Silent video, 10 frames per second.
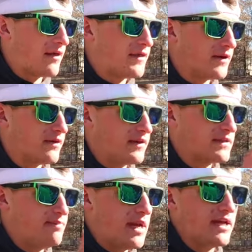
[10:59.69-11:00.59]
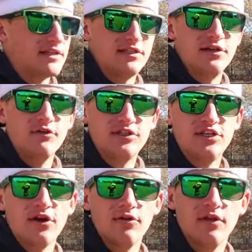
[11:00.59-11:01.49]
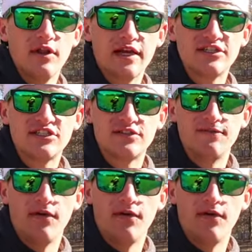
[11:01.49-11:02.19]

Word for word: out there, this bait is so subtle. Like, it's just